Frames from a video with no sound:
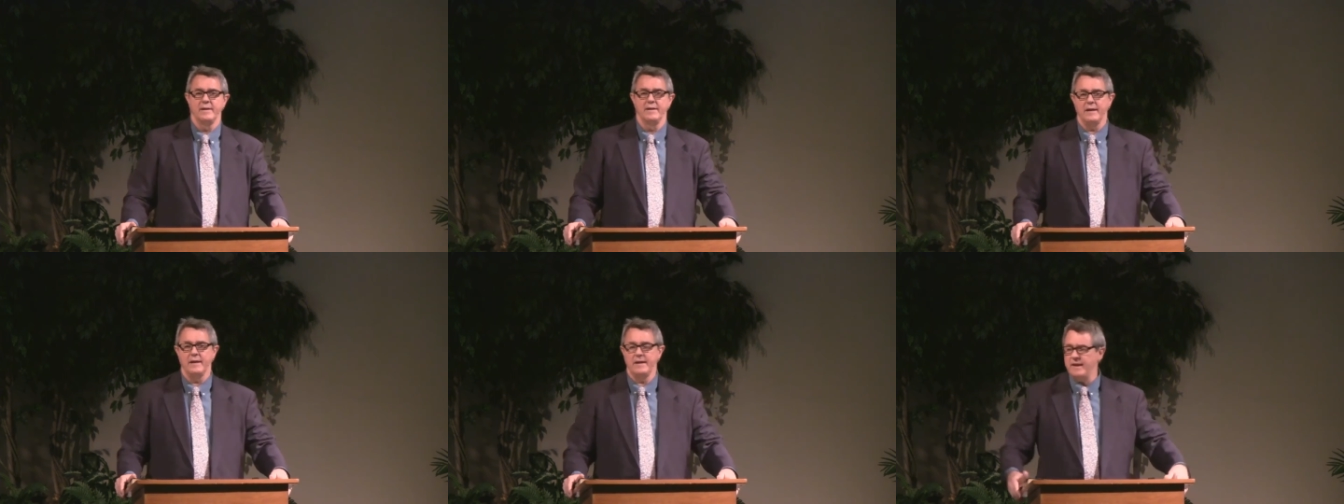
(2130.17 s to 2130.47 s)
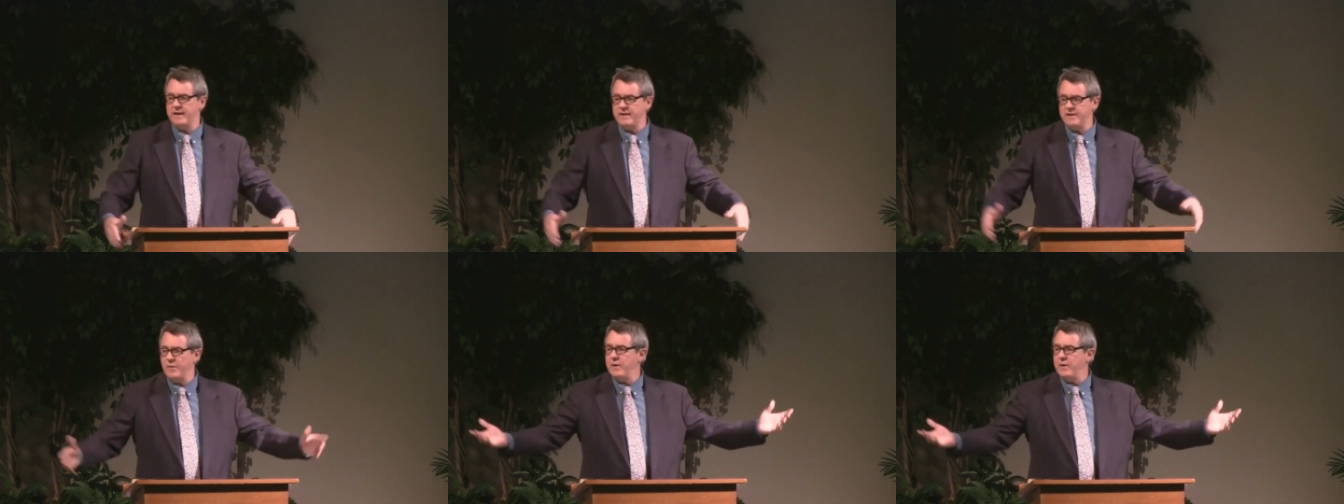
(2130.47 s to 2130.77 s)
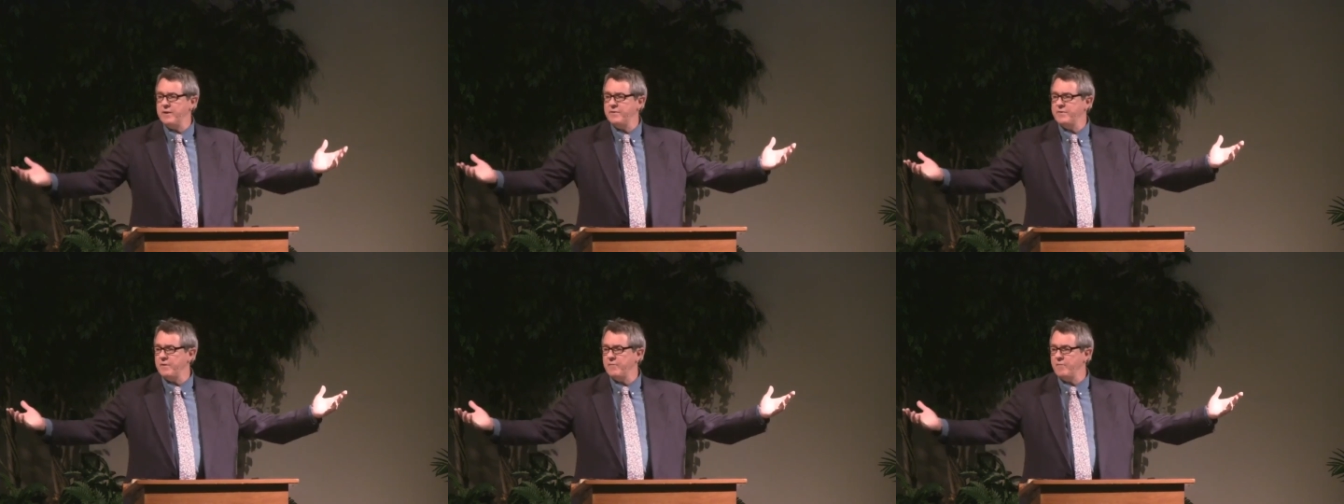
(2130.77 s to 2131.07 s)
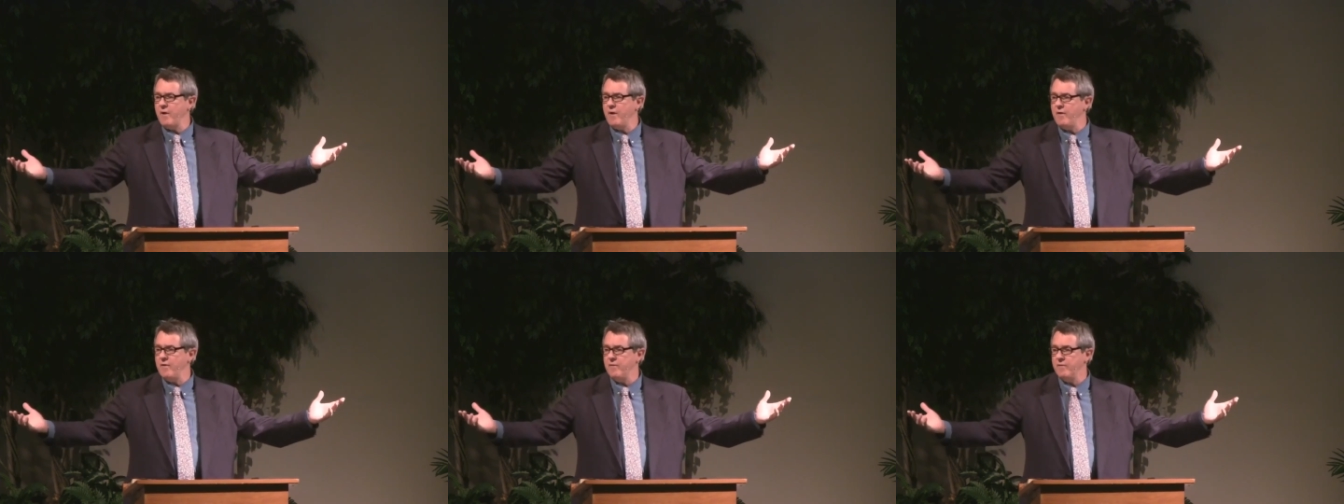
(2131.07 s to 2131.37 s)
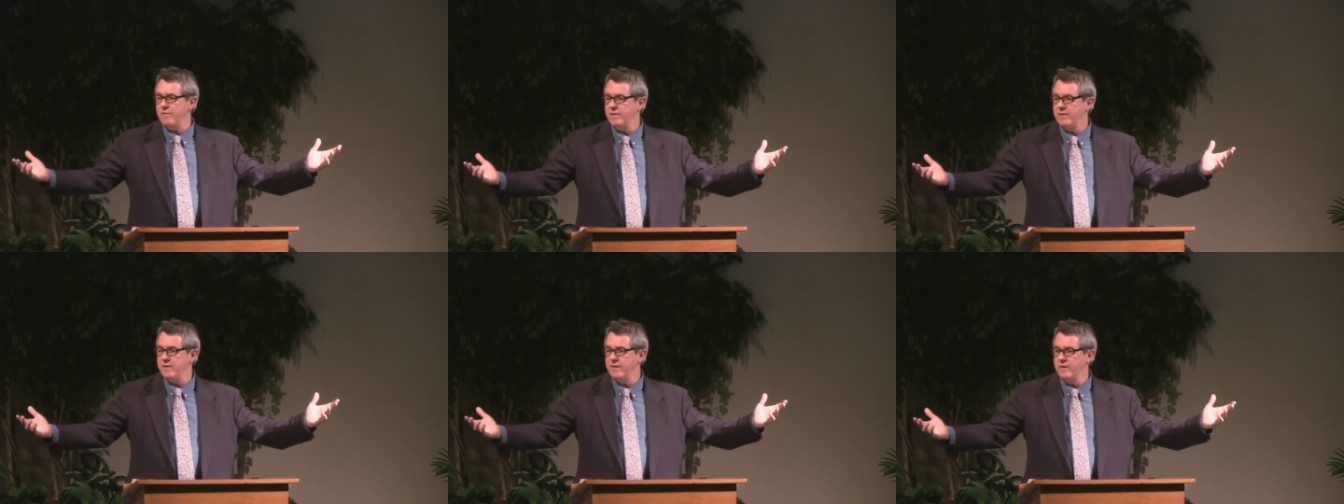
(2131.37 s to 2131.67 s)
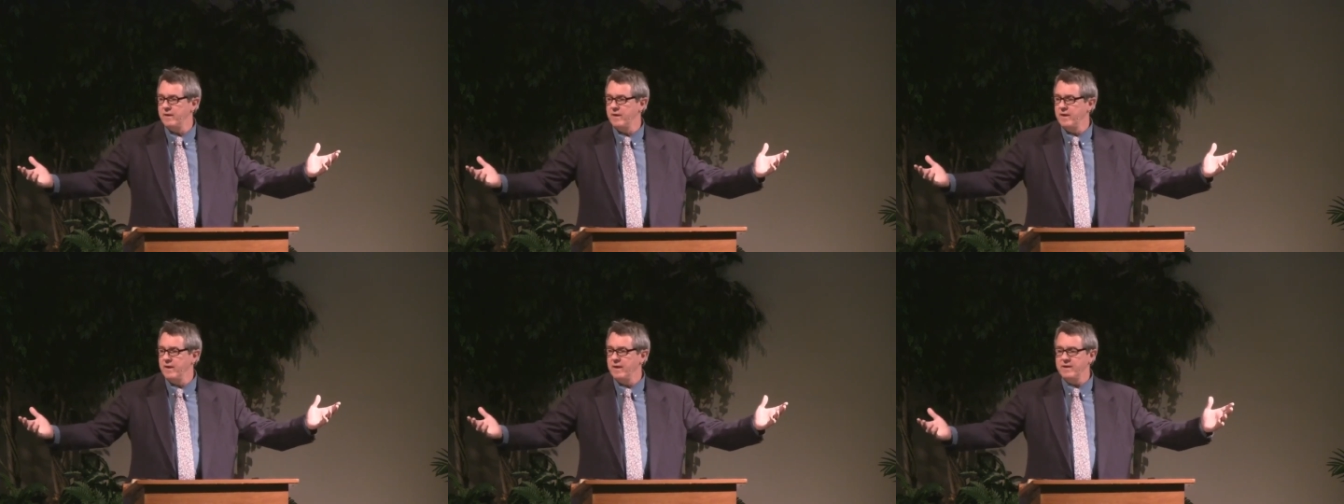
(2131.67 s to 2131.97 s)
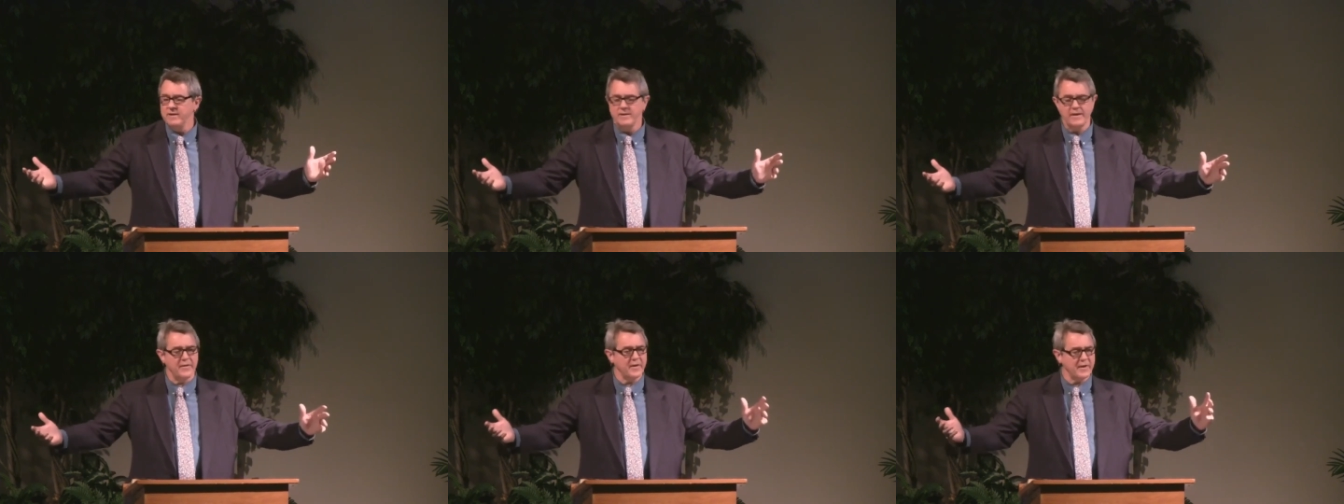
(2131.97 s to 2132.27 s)
He didn't do anything wrong.
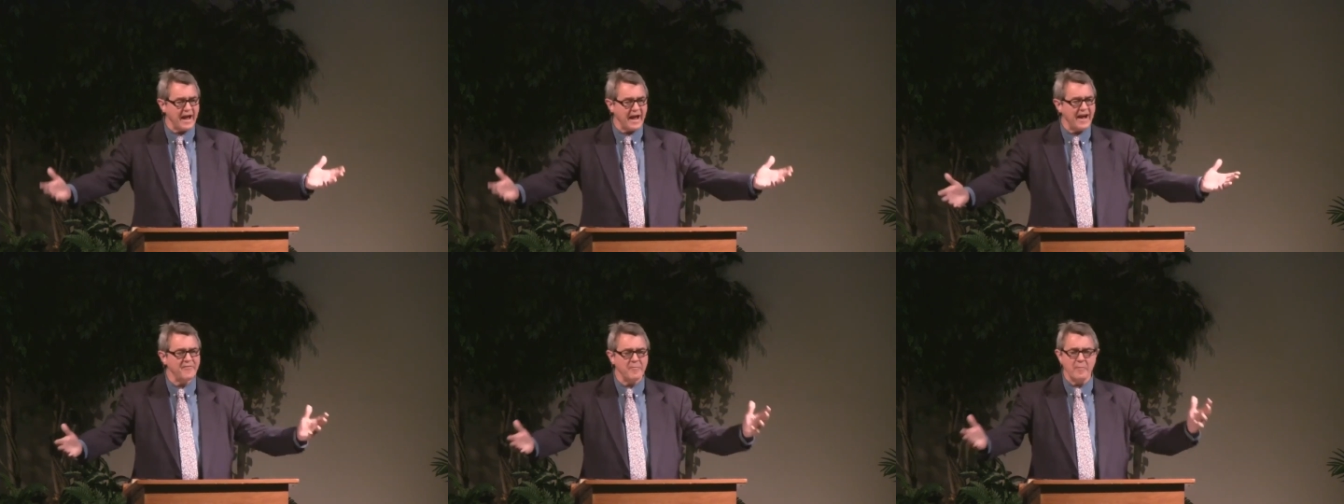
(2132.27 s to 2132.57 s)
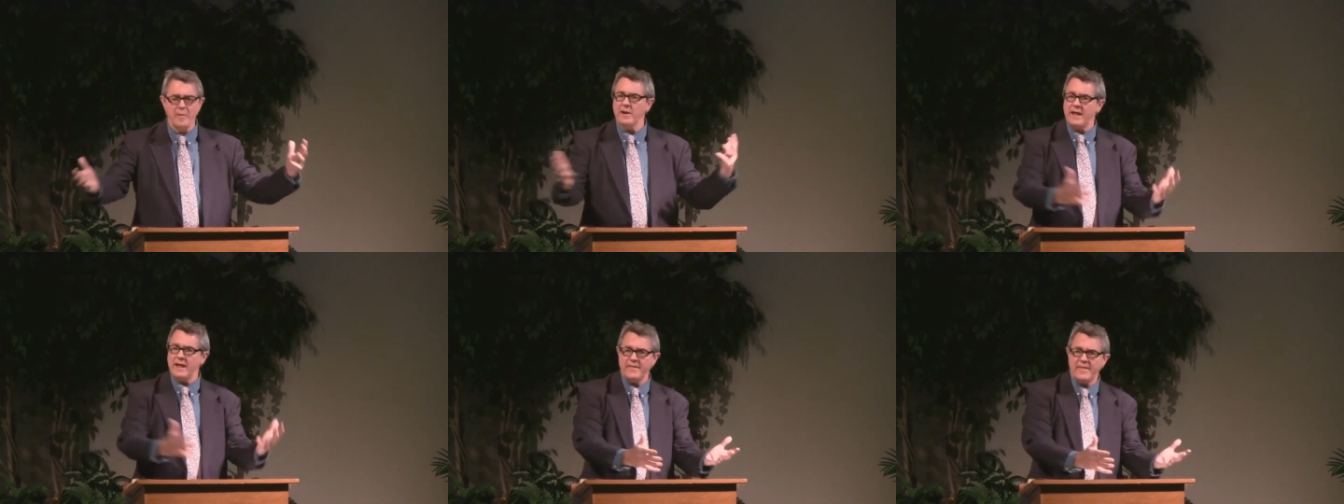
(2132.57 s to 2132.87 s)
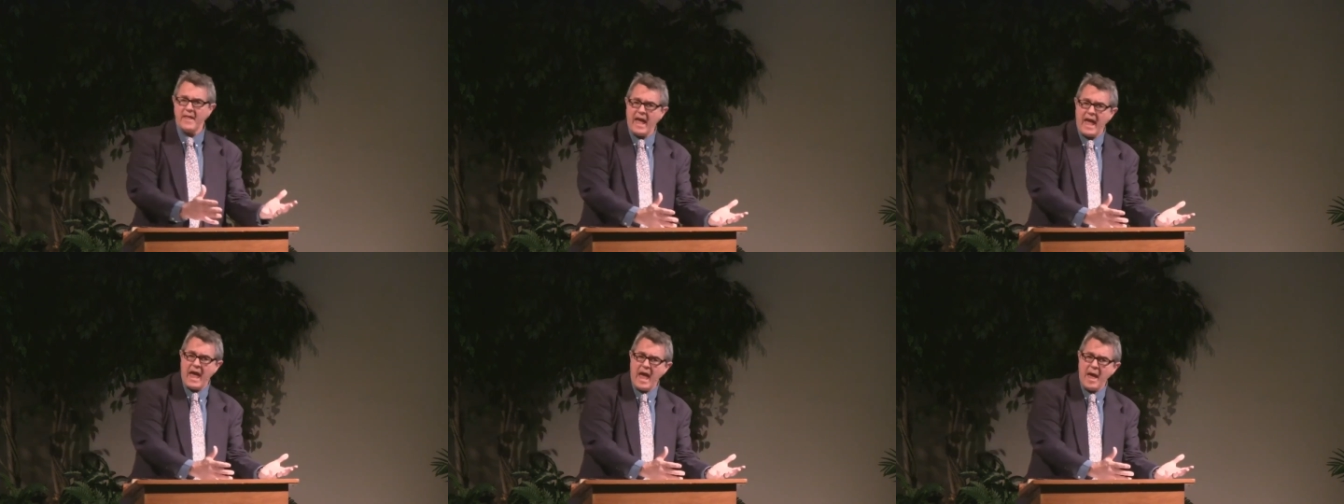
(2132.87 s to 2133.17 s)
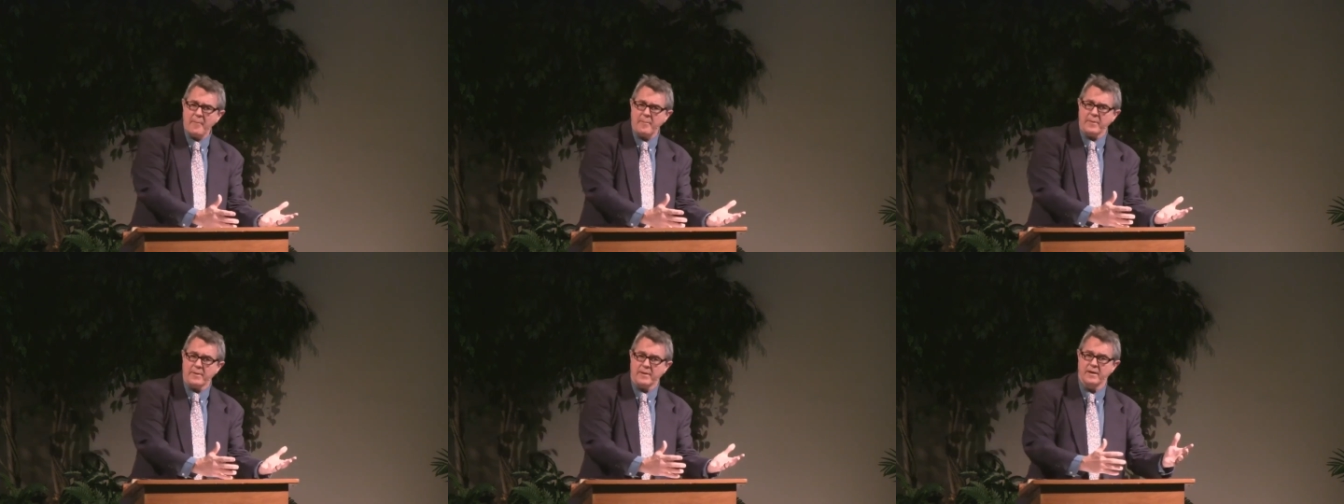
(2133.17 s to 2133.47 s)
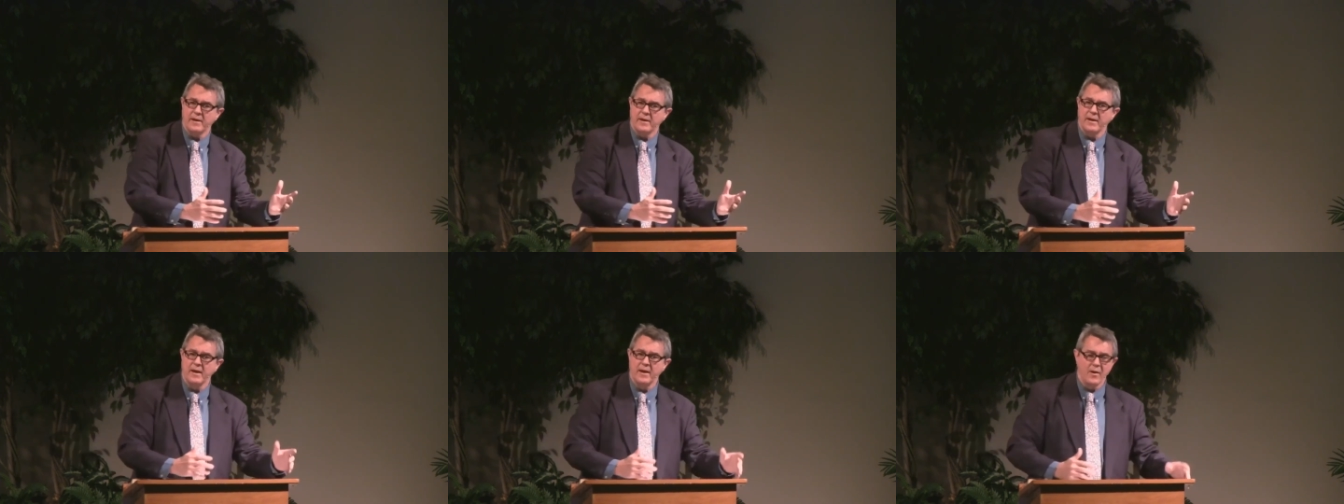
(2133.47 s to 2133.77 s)
Now the government let that happen.